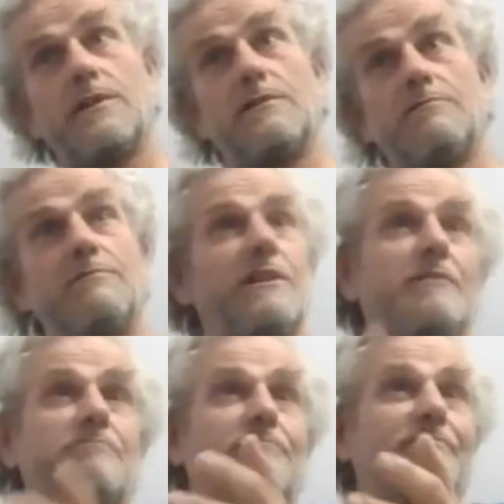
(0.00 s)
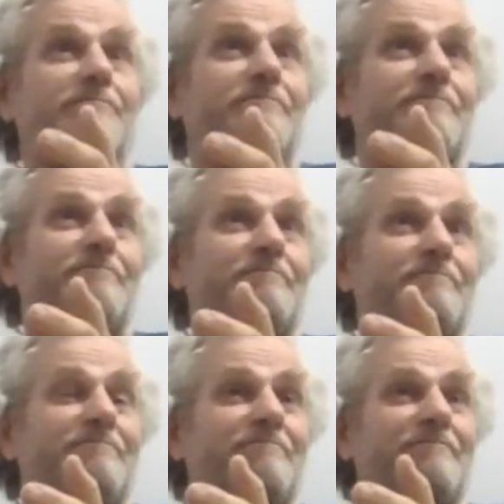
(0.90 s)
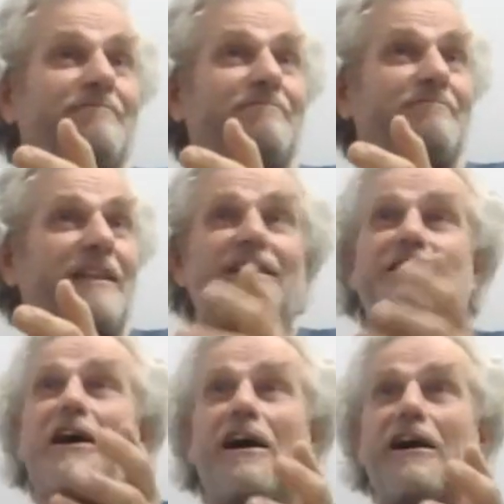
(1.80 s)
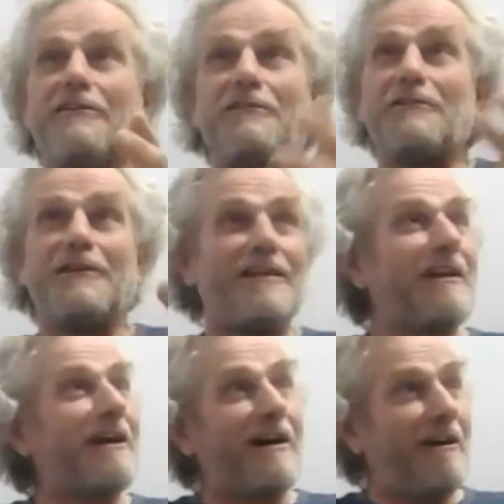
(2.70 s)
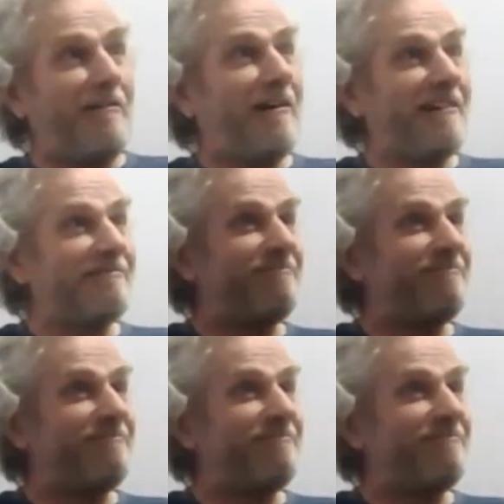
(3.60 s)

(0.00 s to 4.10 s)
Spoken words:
and in your car, you can do it in your car, right?